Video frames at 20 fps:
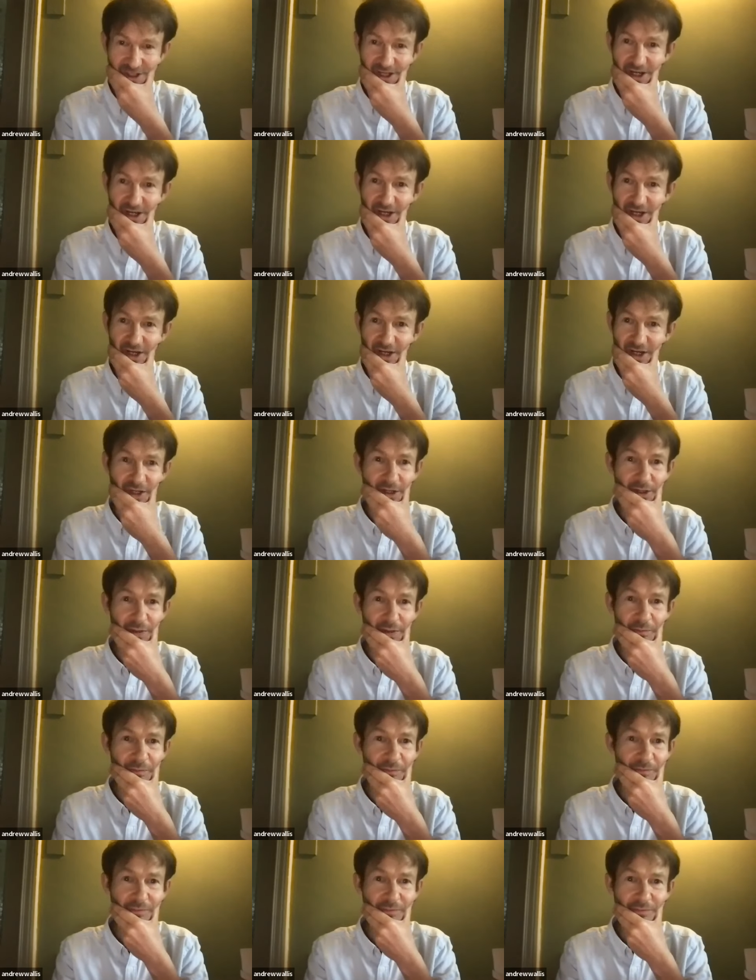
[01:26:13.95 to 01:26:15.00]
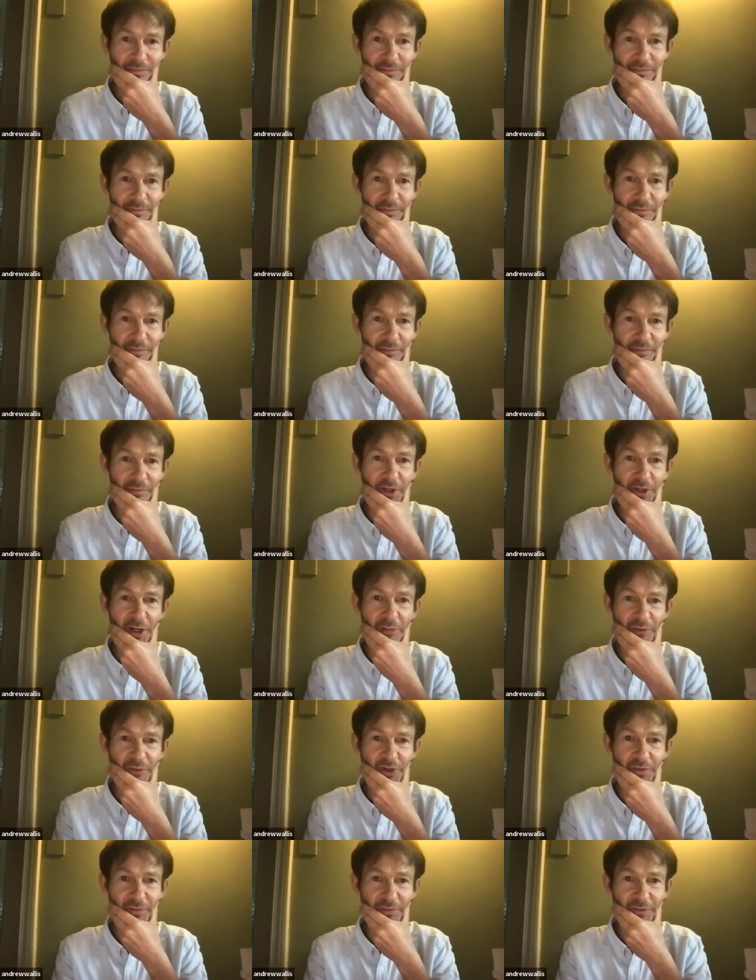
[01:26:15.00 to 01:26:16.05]

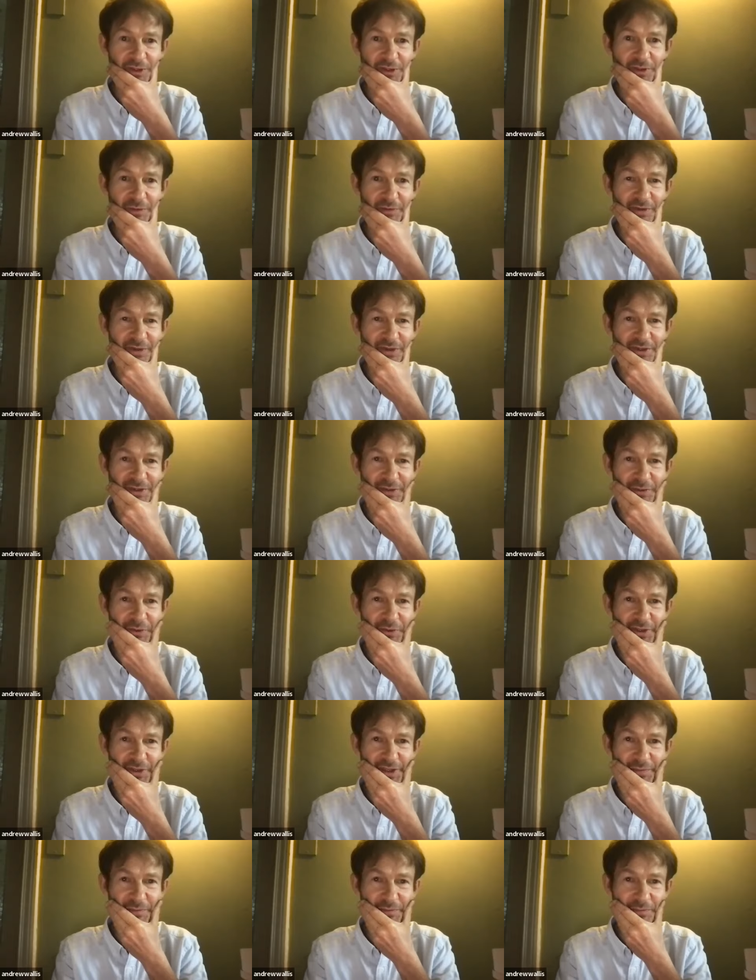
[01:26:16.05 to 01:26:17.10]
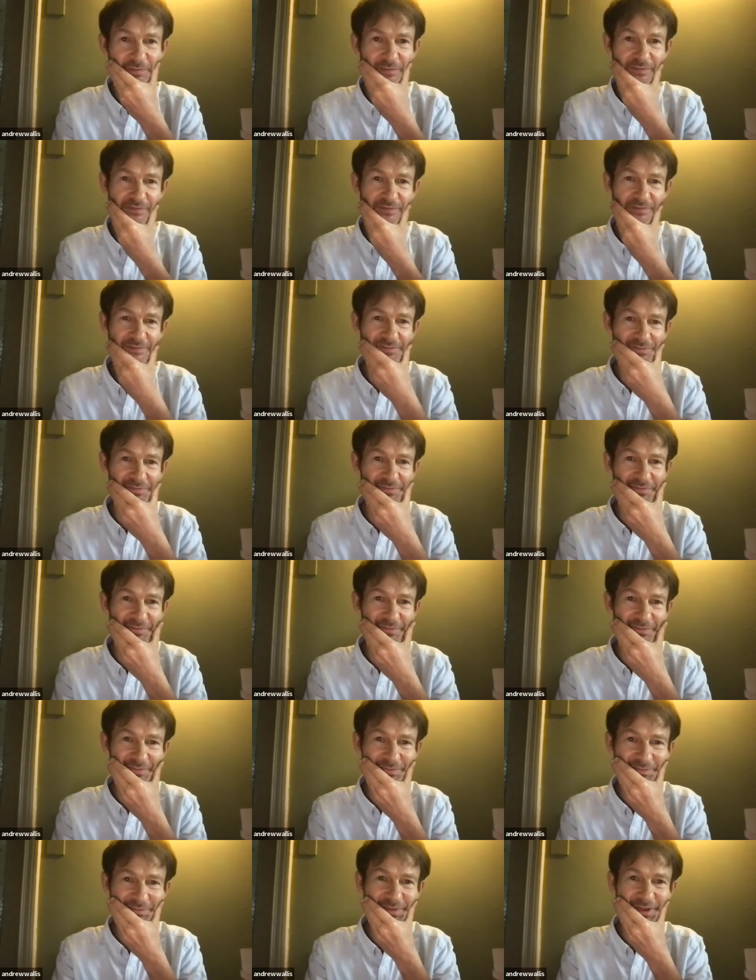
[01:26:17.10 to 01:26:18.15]
Barbara, do you want to
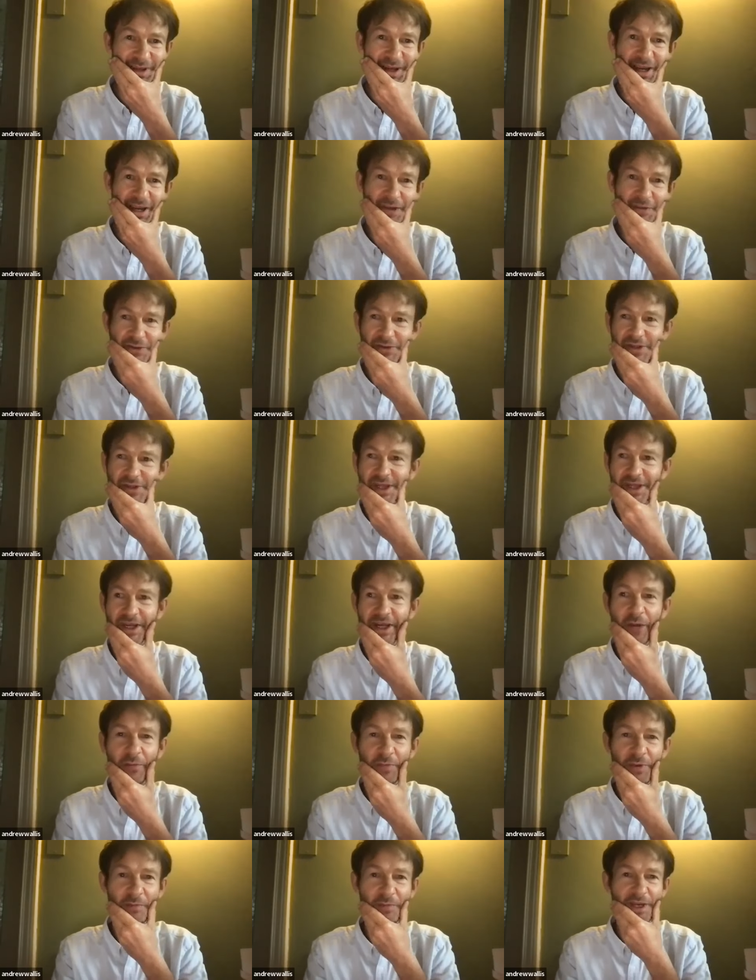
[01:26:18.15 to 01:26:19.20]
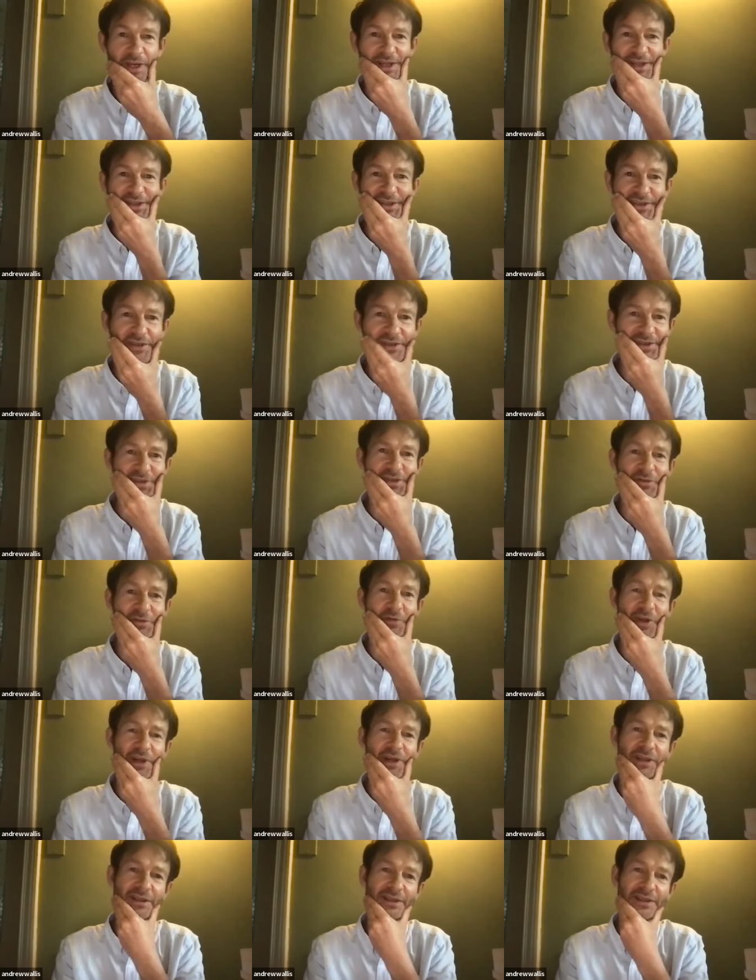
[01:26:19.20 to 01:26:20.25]
add you in a couple of minutes just to...